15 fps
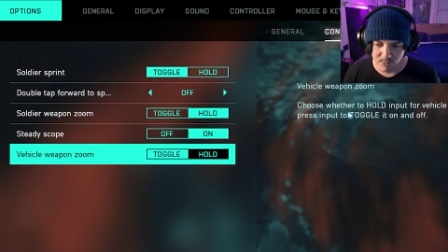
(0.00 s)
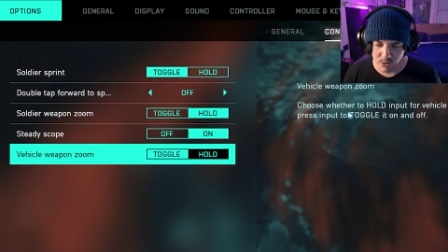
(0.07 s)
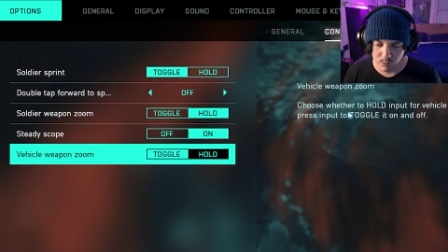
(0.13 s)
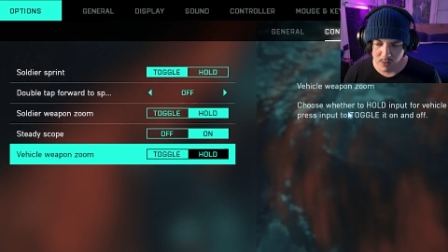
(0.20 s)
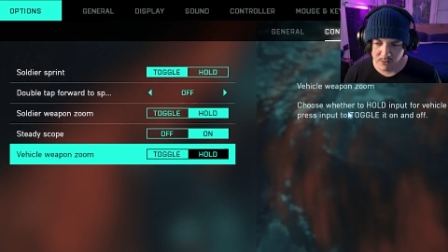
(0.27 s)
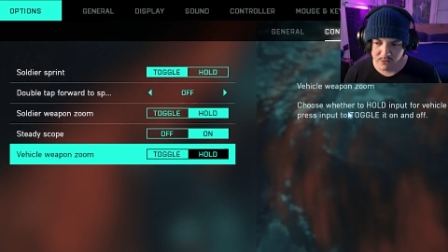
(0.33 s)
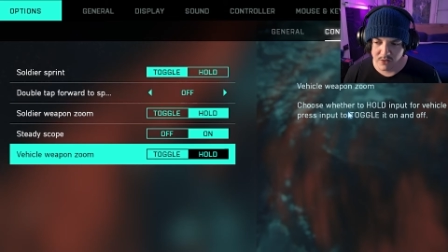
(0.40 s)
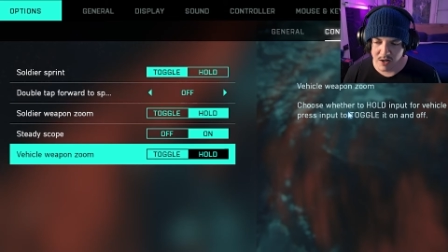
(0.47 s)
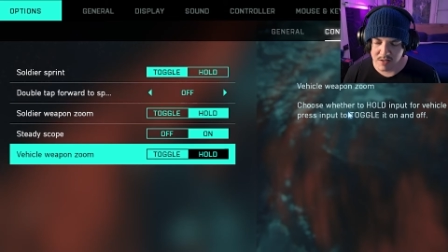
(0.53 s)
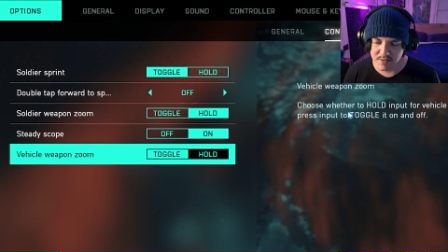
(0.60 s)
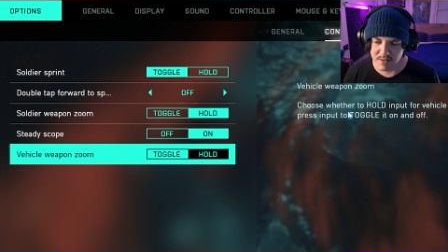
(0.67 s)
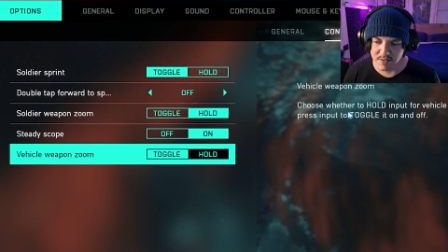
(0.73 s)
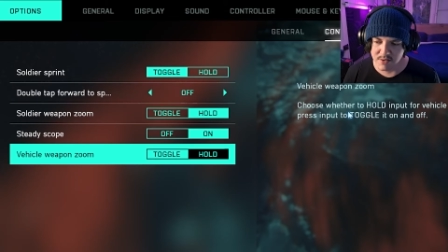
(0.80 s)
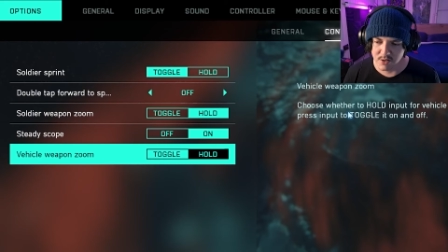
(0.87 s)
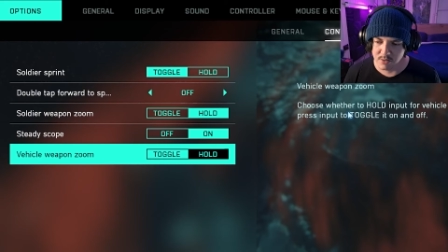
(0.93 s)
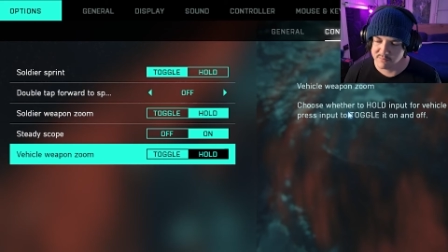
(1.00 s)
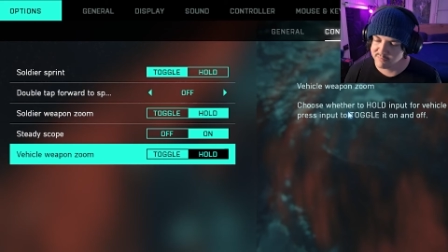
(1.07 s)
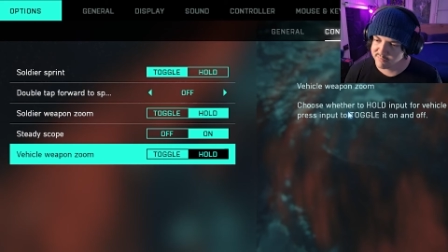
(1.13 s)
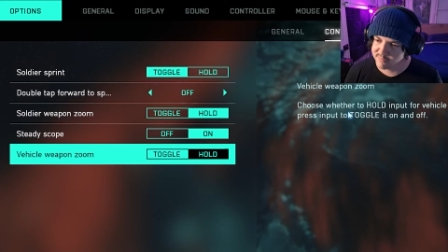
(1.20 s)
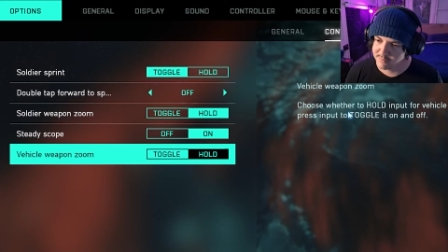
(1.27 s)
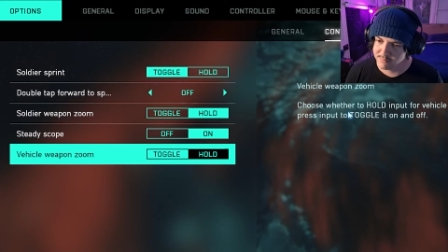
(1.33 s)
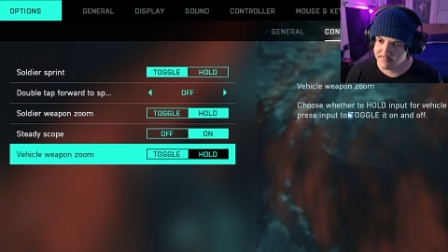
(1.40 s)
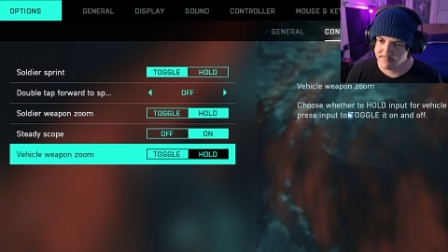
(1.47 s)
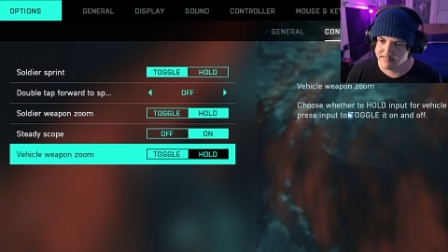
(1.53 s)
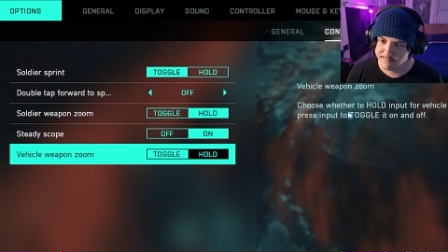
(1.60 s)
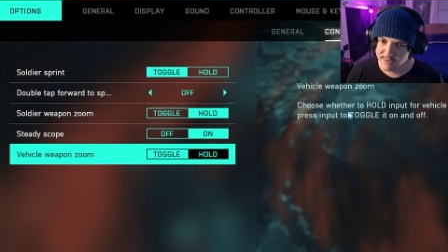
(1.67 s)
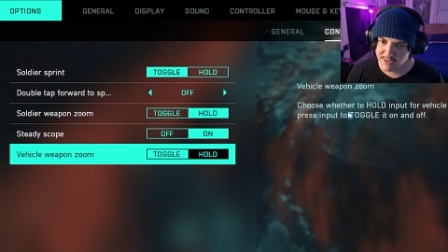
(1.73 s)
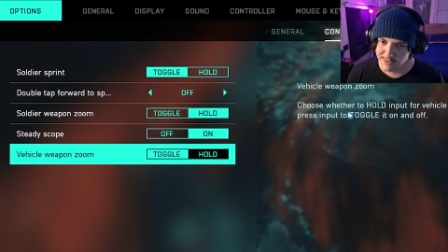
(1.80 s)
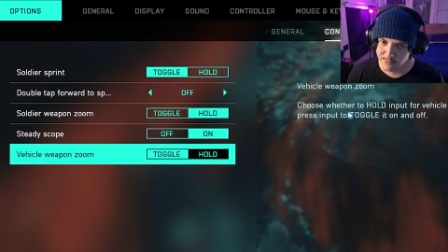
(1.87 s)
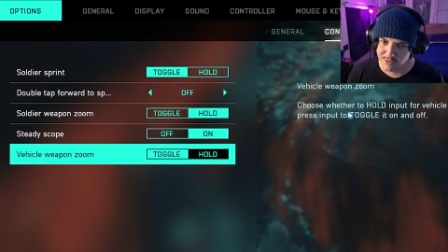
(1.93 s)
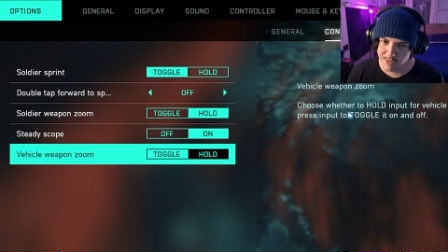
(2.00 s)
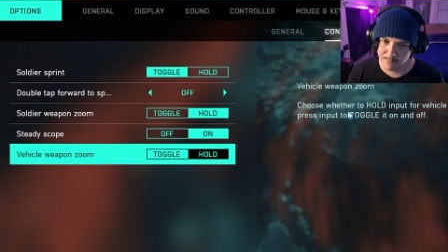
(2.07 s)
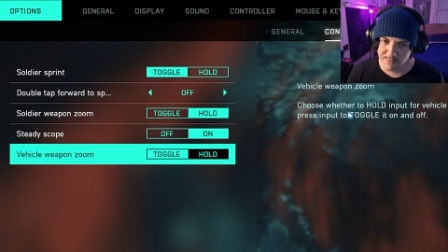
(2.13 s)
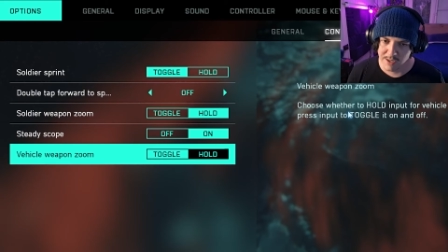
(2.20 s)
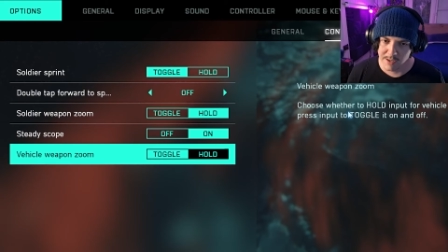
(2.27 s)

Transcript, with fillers: You run faster, so a little tip